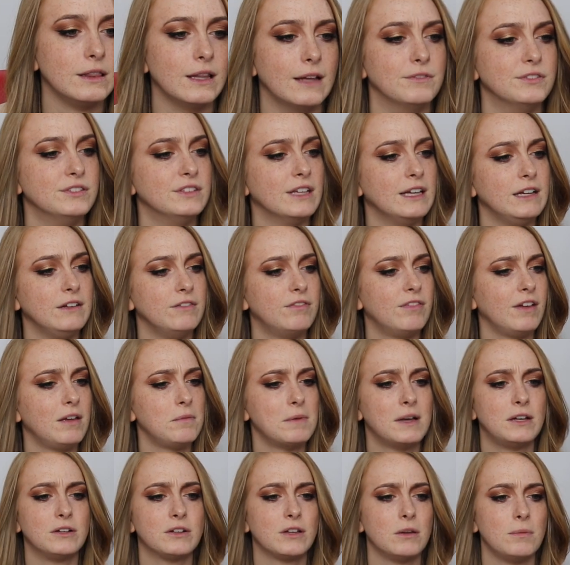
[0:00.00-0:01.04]
Love seeing
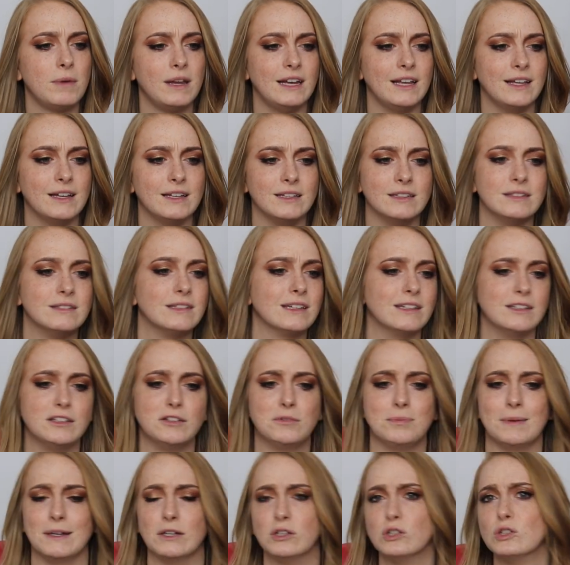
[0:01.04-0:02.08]
female comedians,
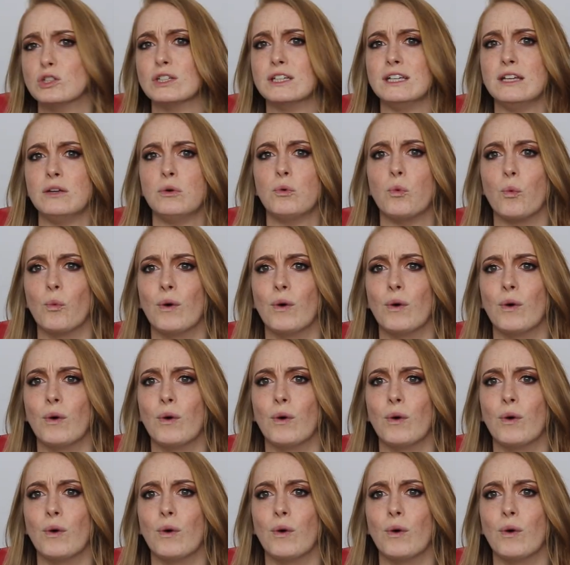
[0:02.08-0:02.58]
especially